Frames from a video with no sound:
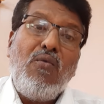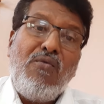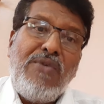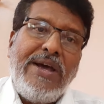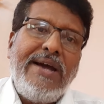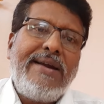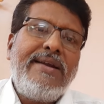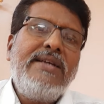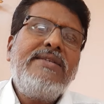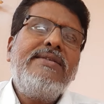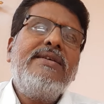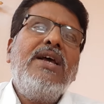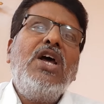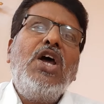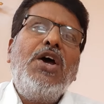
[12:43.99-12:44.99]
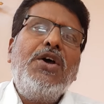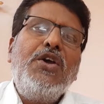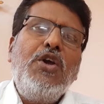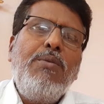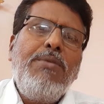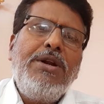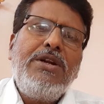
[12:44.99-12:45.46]
whereas
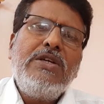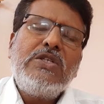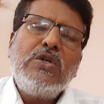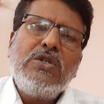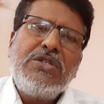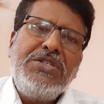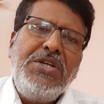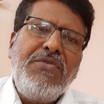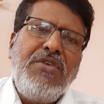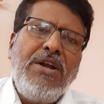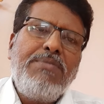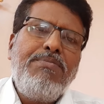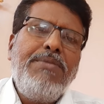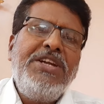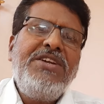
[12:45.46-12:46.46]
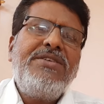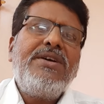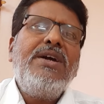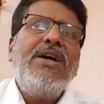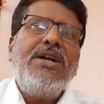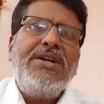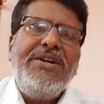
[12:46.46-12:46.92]
human resource development
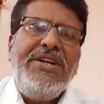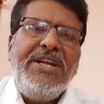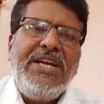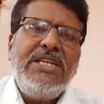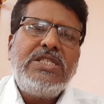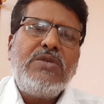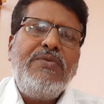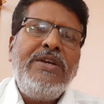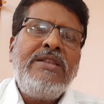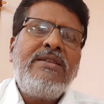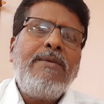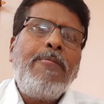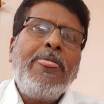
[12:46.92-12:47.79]
deals with